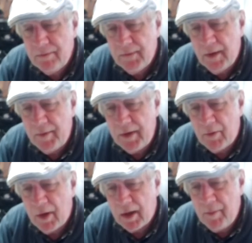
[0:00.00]
I mean, there
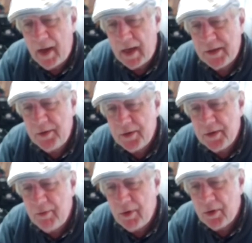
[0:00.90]
are capacitors
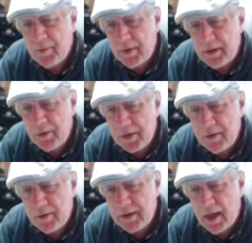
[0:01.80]
throughout it, but they're
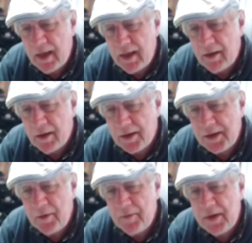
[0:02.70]
tiny little
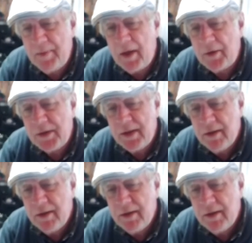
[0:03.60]
surface mounts.